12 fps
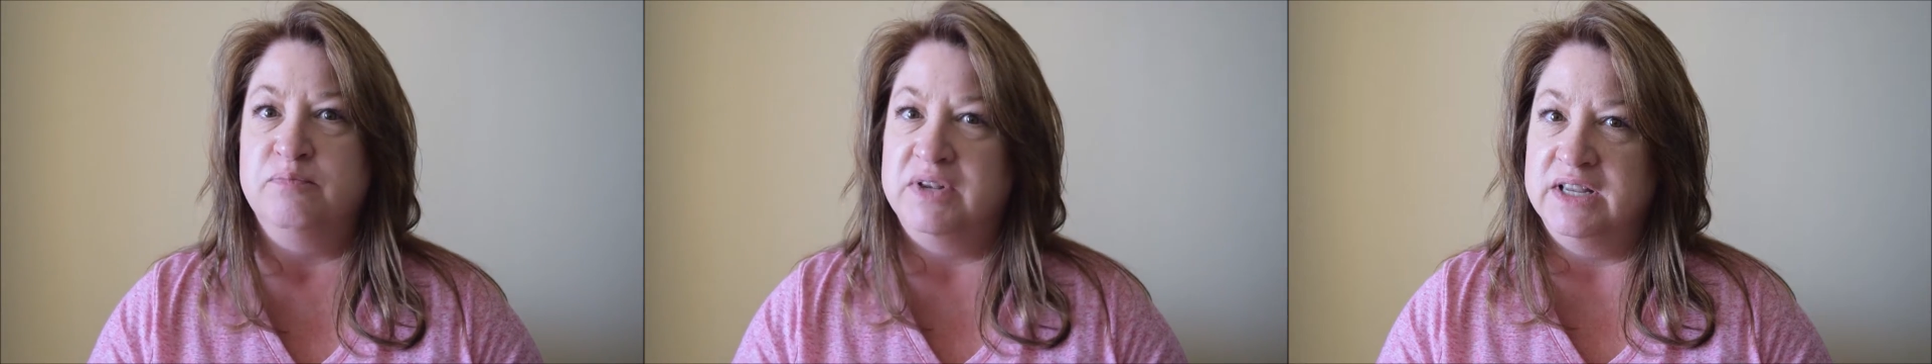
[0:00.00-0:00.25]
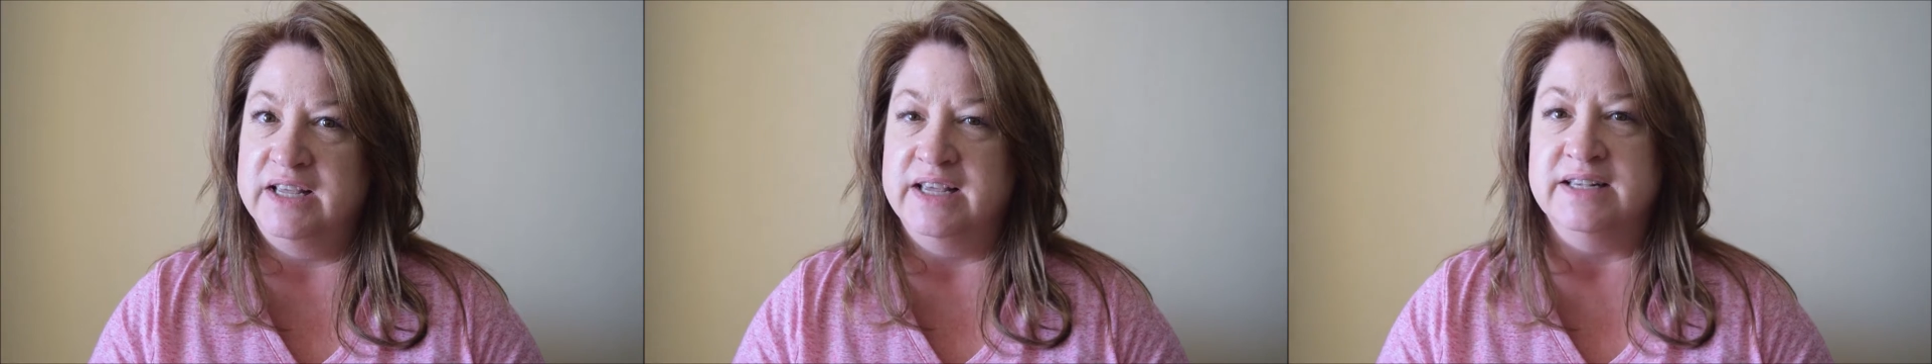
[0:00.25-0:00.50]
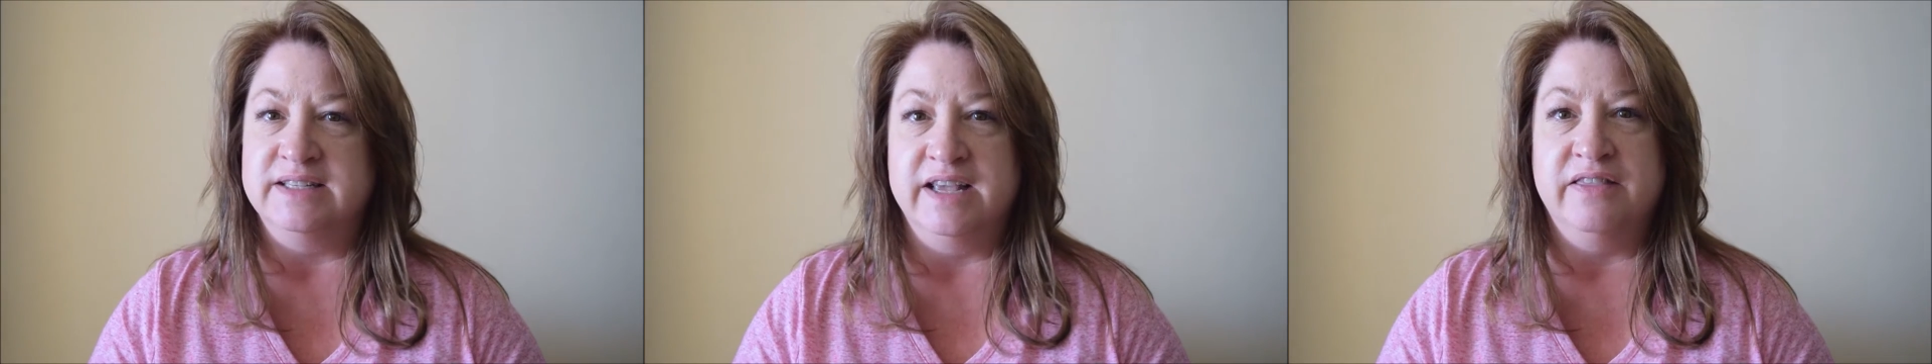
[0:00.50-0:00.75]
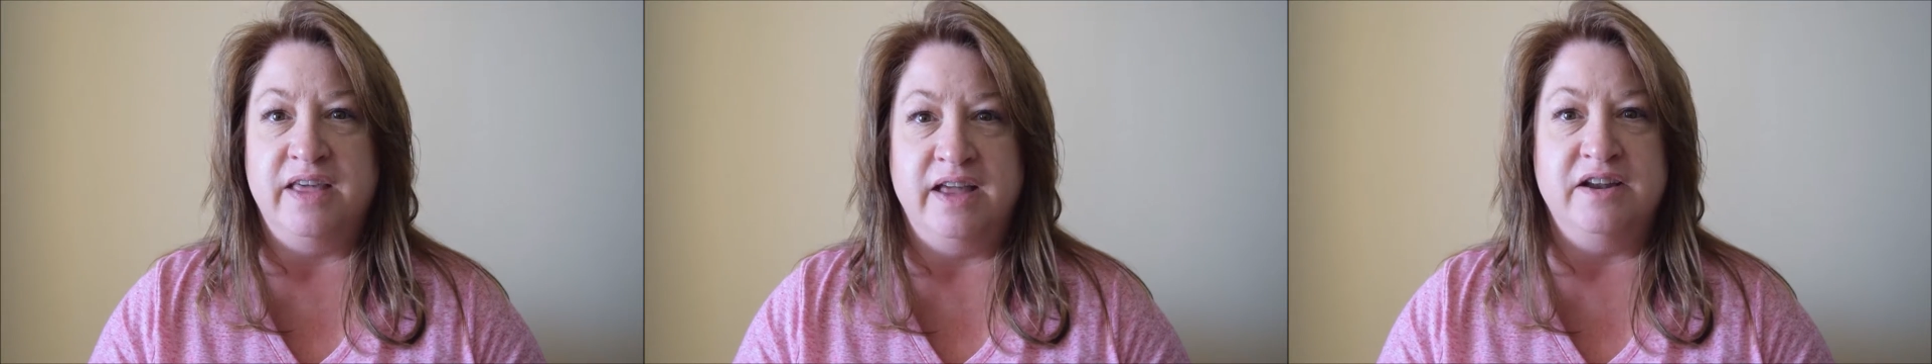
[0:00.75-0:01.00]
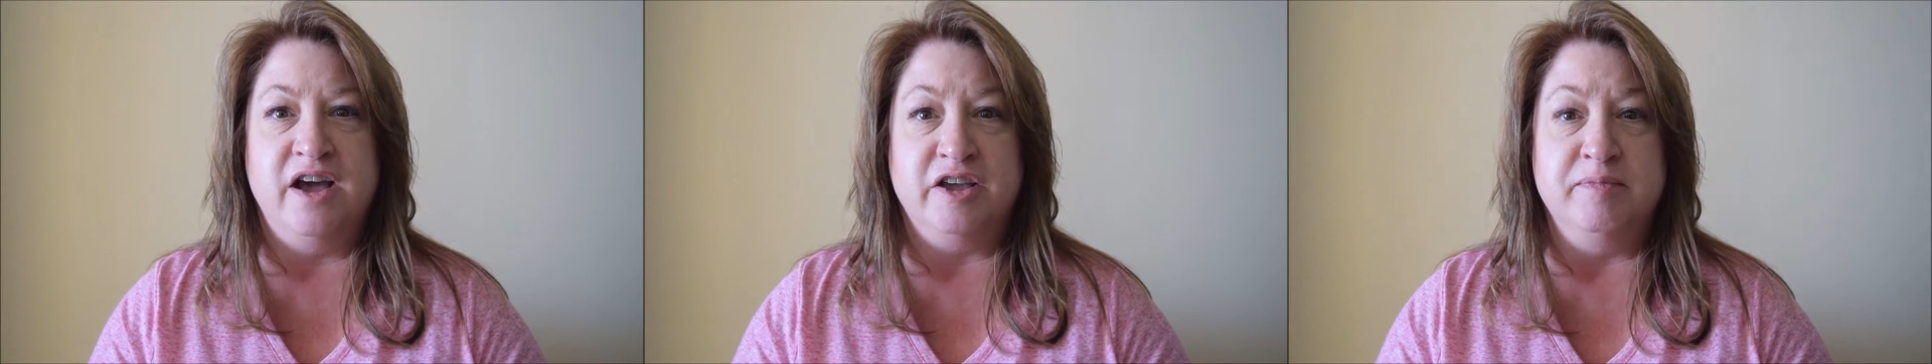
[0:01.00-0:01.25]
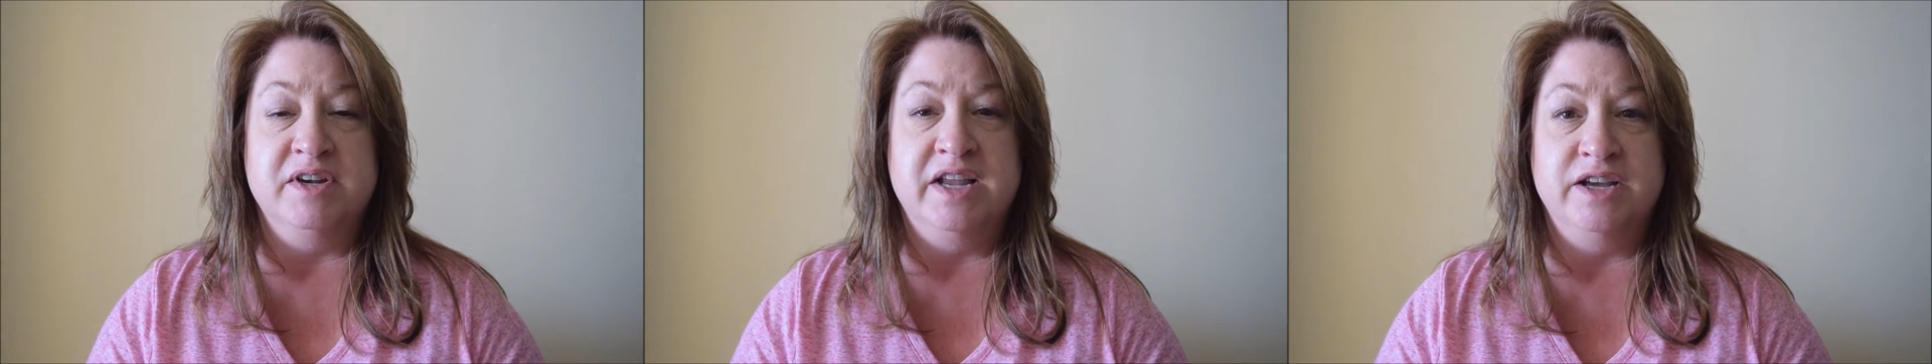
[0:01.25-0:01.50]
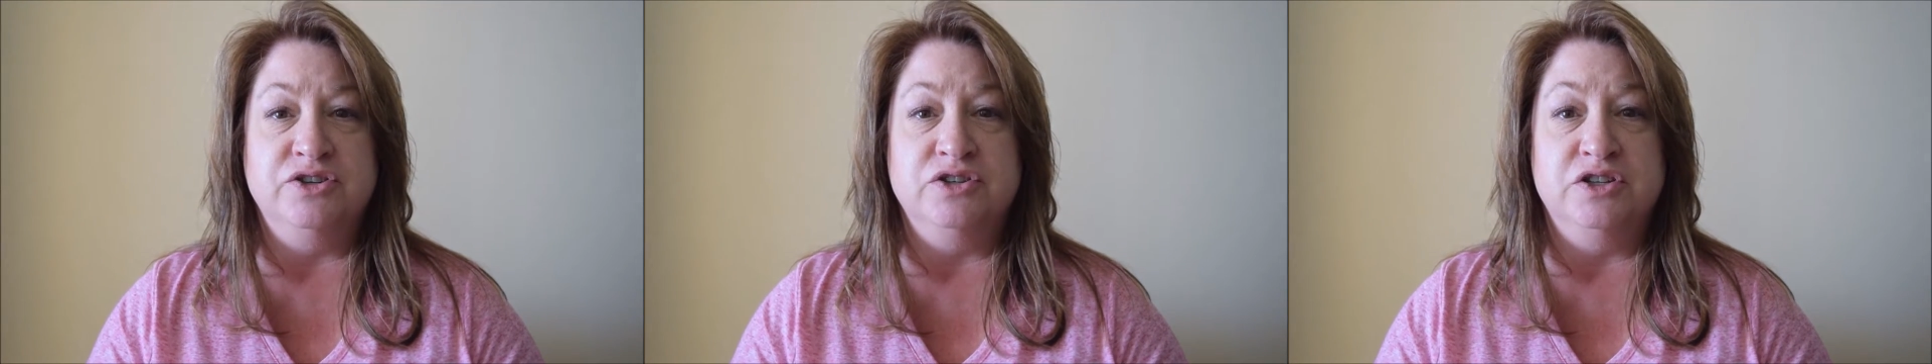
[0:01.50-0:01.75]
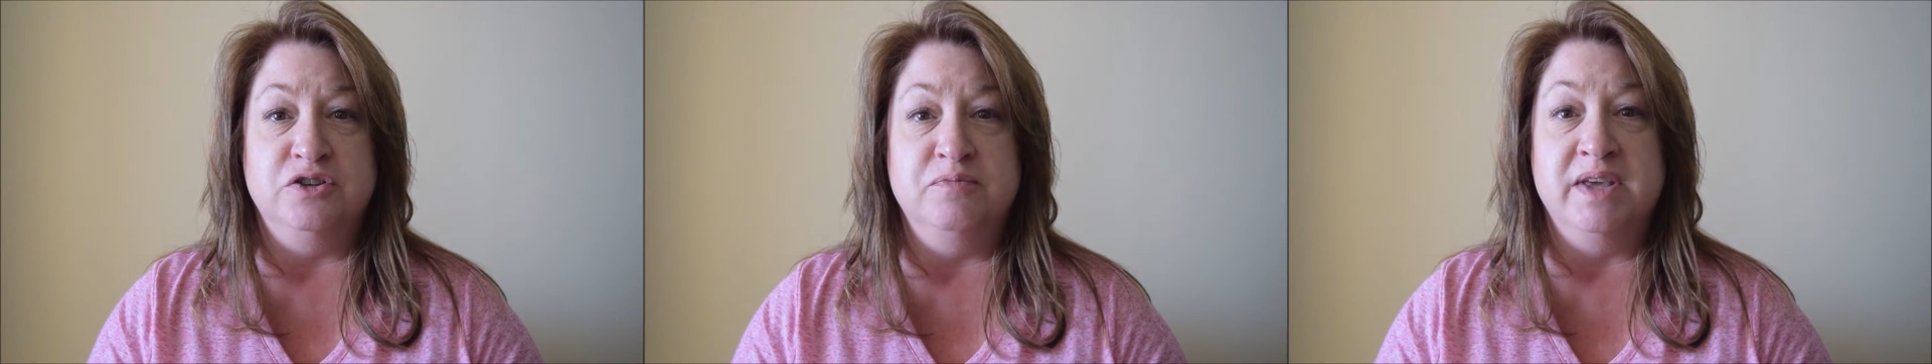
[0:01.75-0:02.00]
please get that
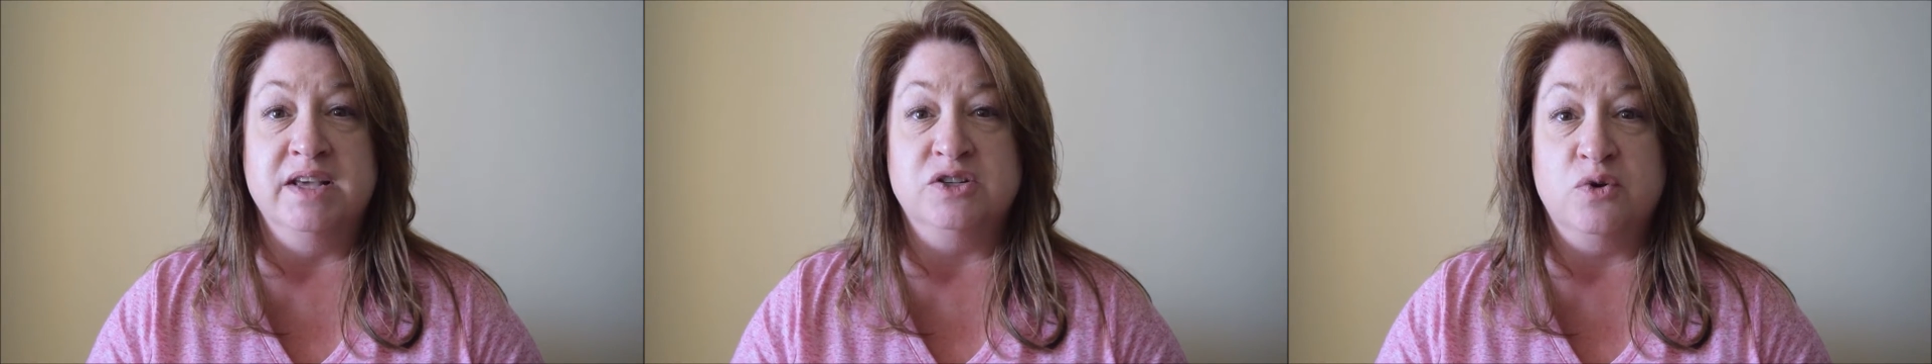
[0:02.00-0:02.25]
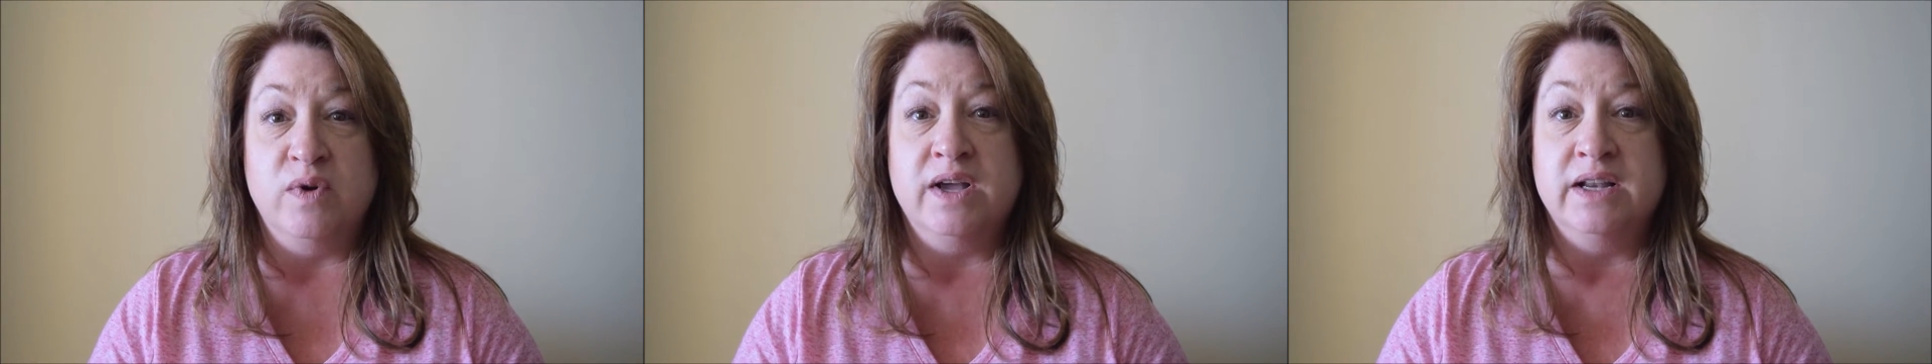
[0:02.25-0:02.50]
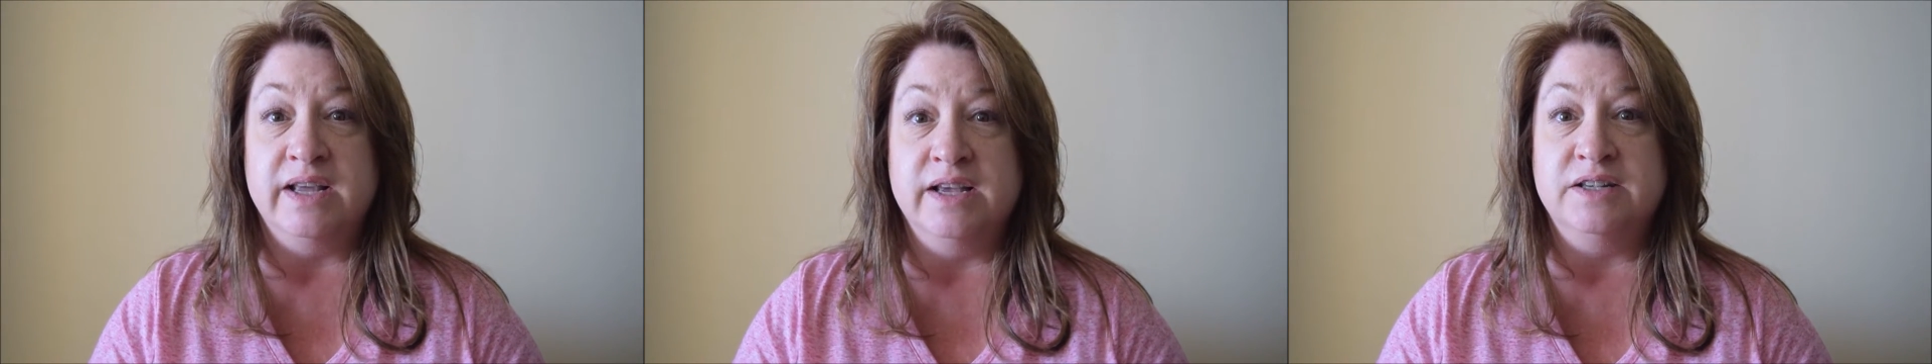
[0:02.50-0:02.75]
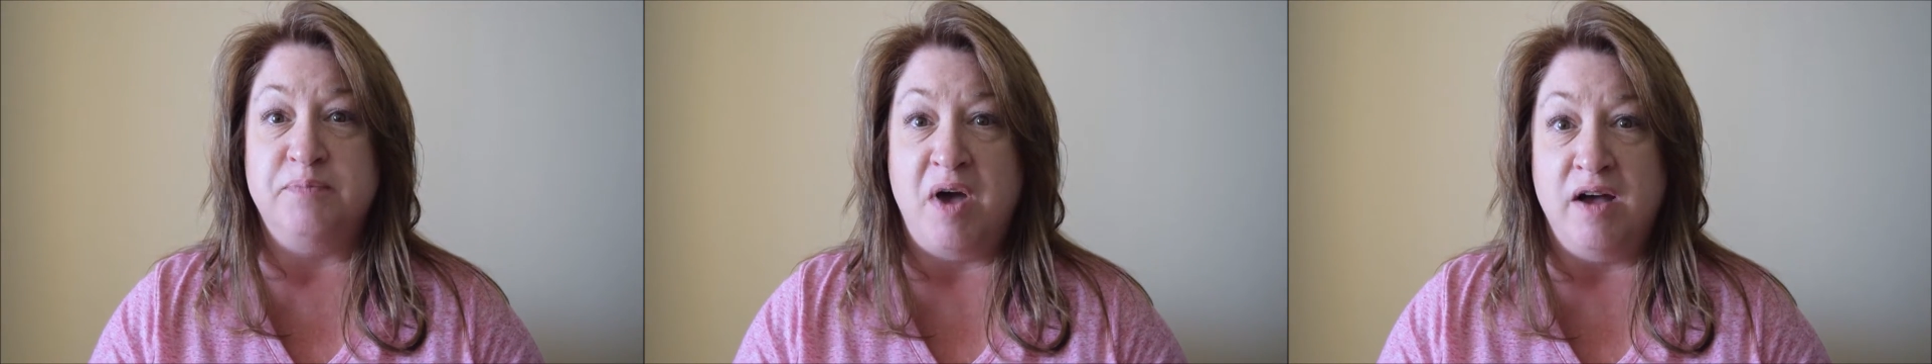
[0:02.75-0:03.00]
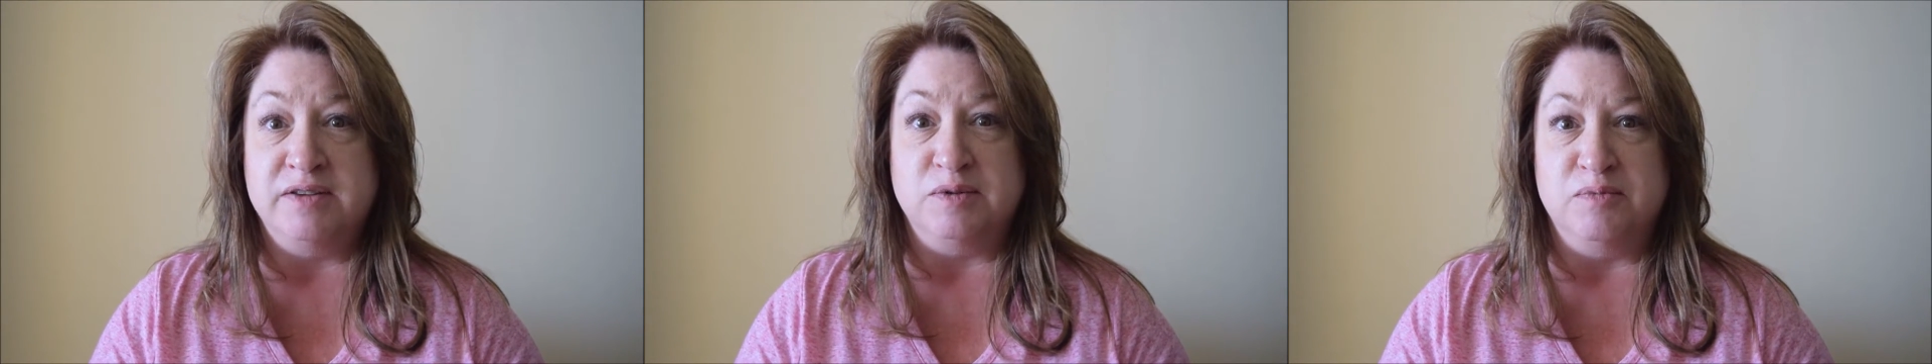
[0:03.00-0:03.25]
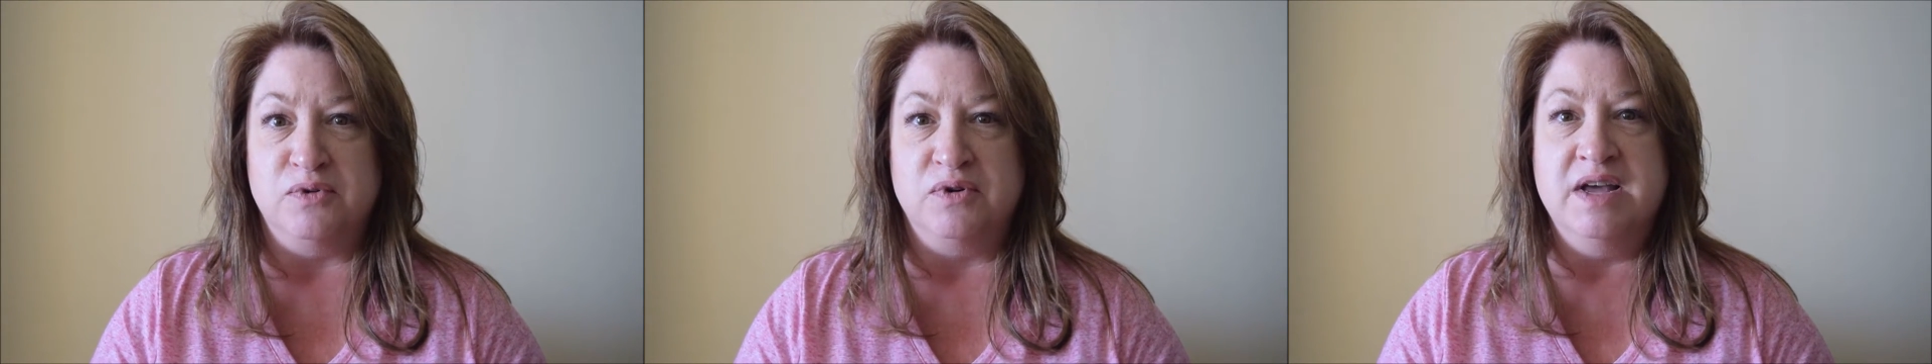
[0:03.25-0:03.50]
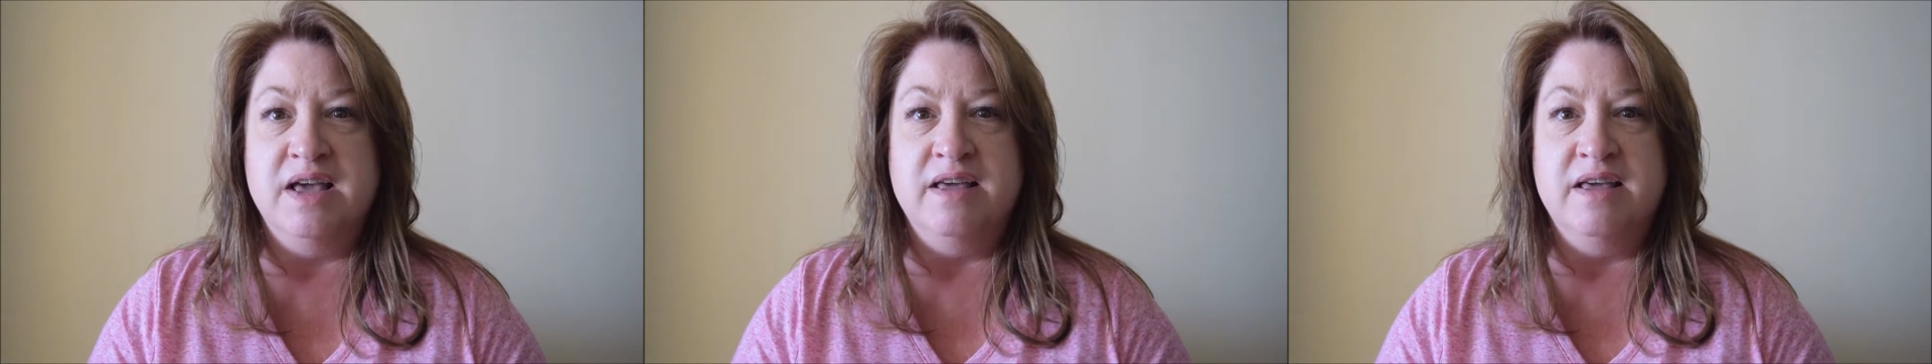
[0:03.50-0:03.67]
documentation to me as quickly as possible.